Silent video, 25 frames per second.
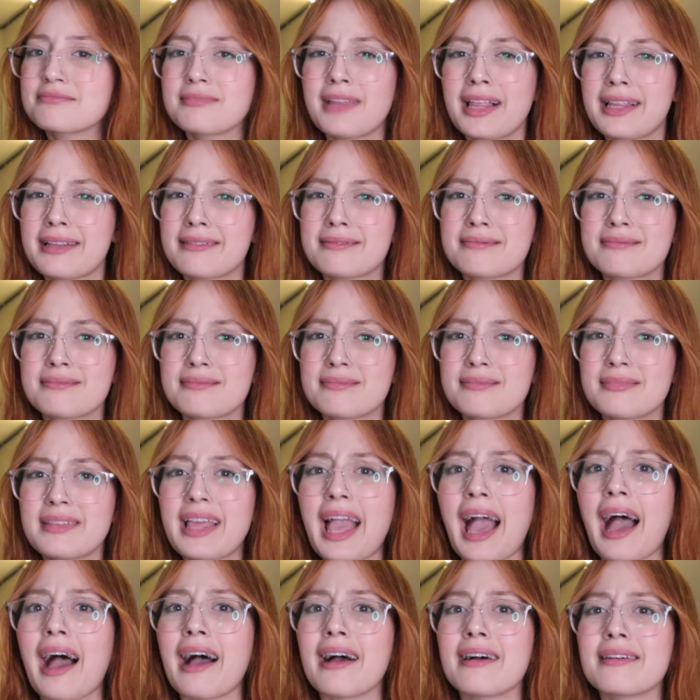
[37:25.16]
Like,
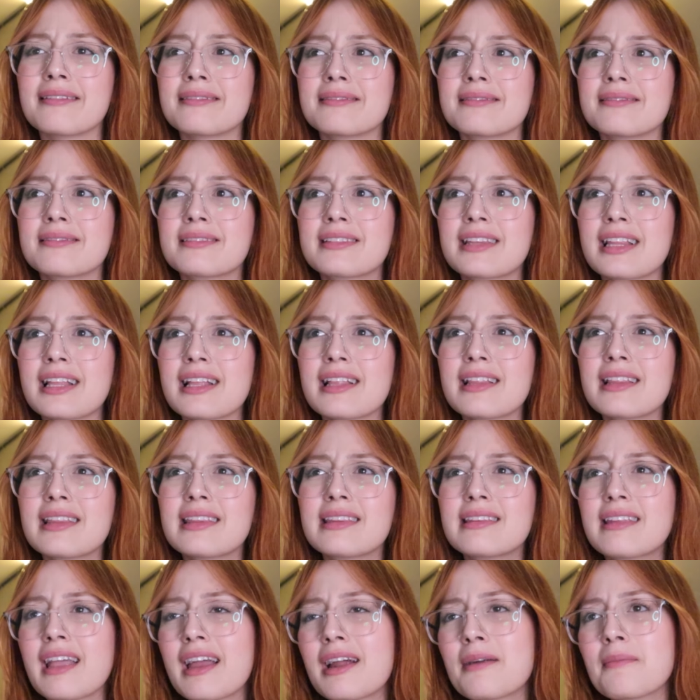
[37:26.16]
yeah,
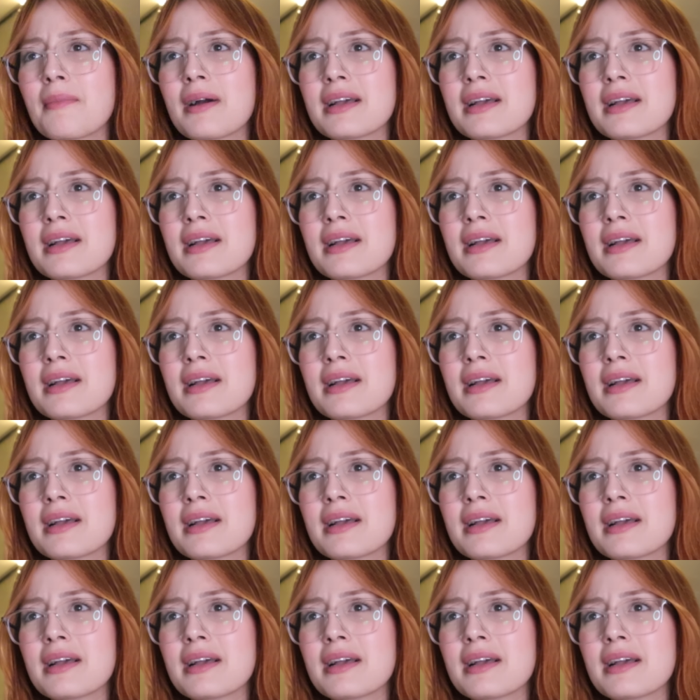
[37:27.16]
they're